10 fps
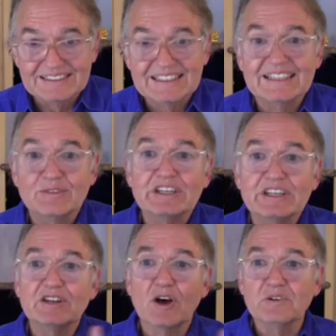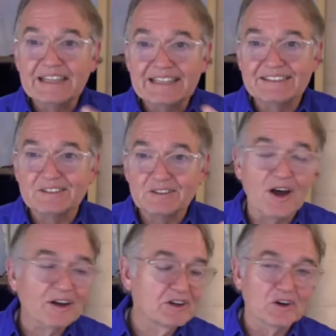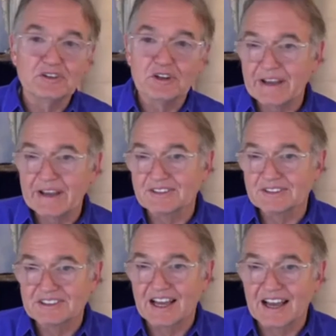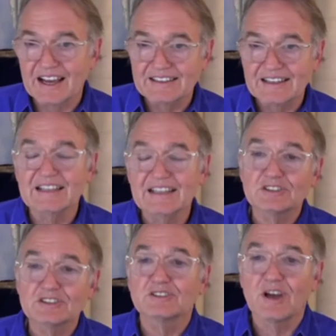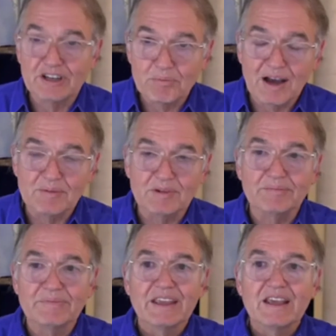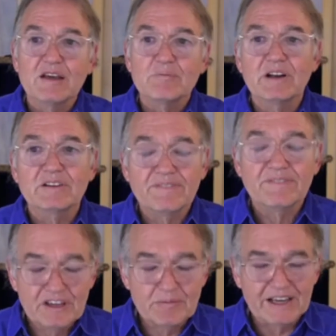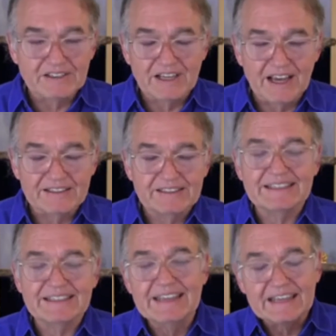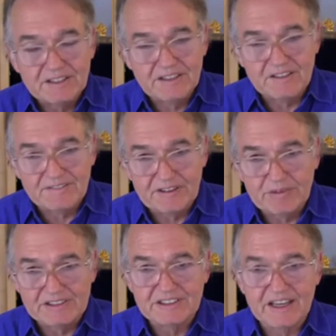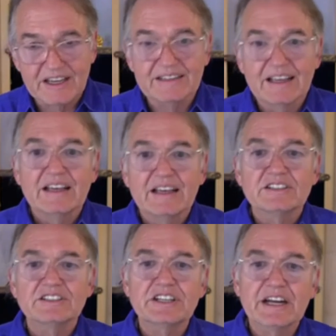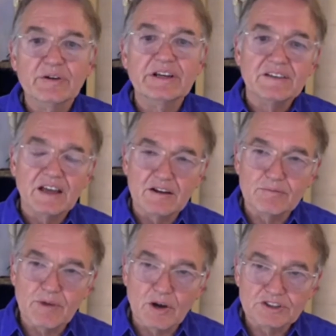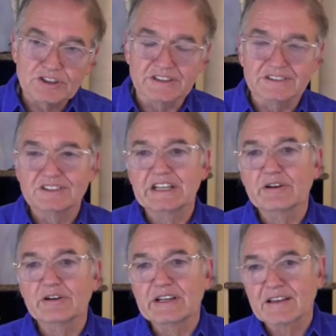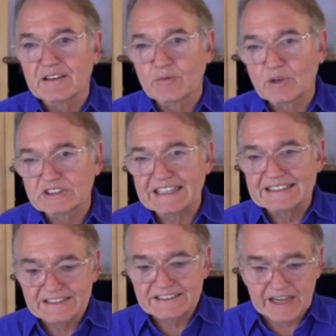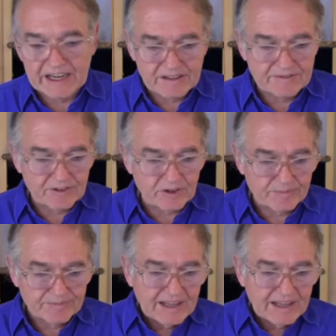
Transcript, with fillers: Okay, when you don't need to talk, you're on your male side unless you're solving a problem. But on the female side, to get to the female side, sharing emotions, sharing what's inside of you.